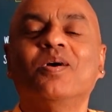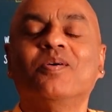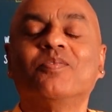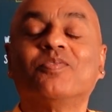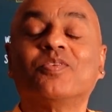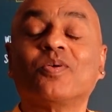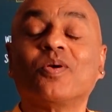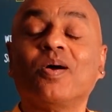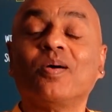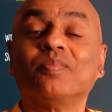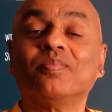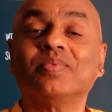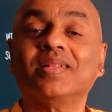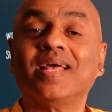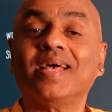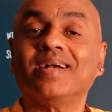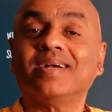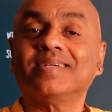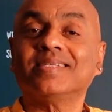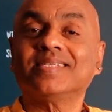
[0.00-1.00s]
from
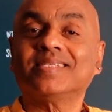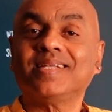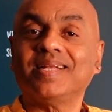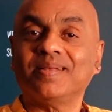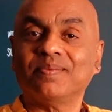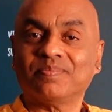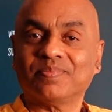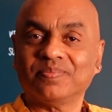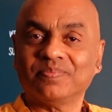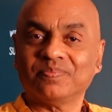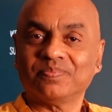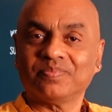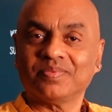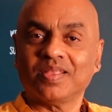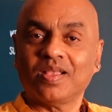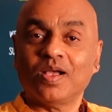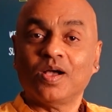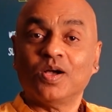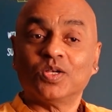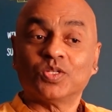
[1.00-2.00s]
their sleep.
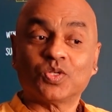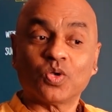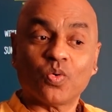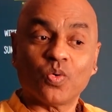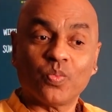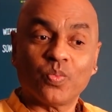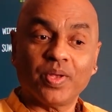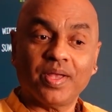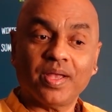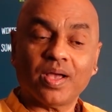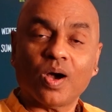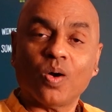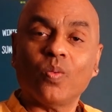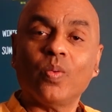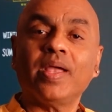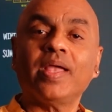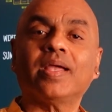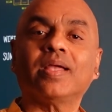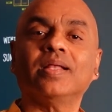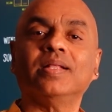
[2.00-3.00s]
So we
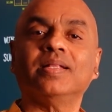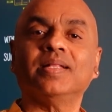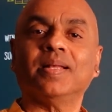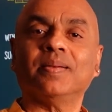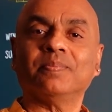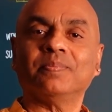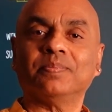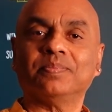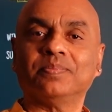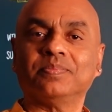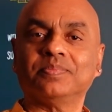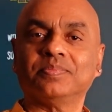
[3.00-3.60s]
awaken them